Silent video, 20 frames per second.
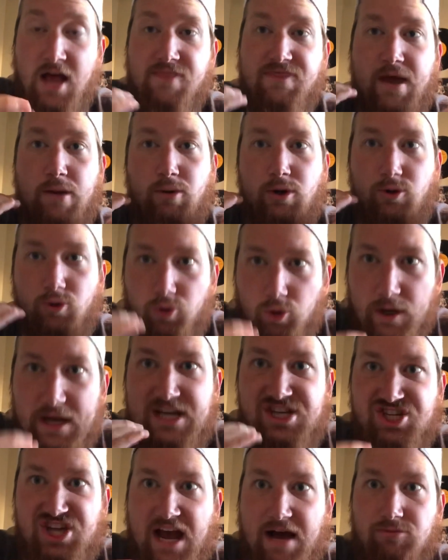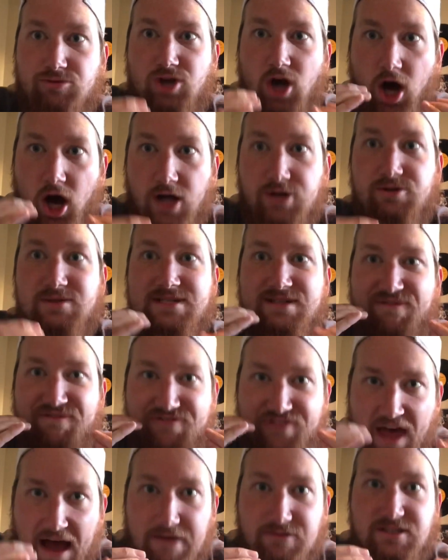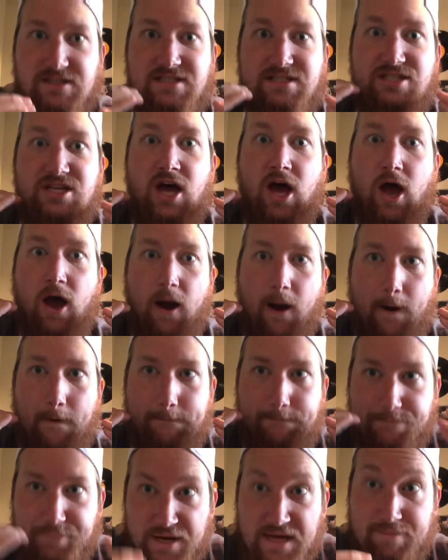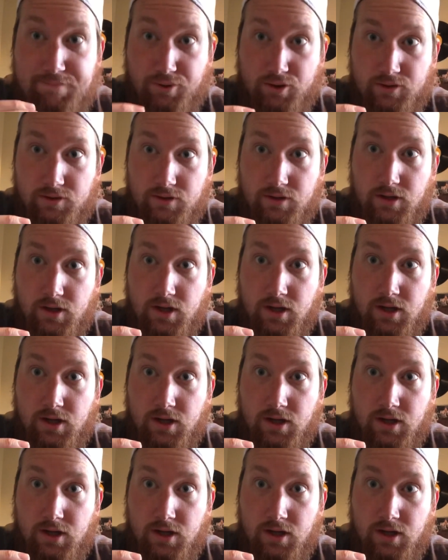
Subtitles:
that would reach out to hundreds of thousands of people.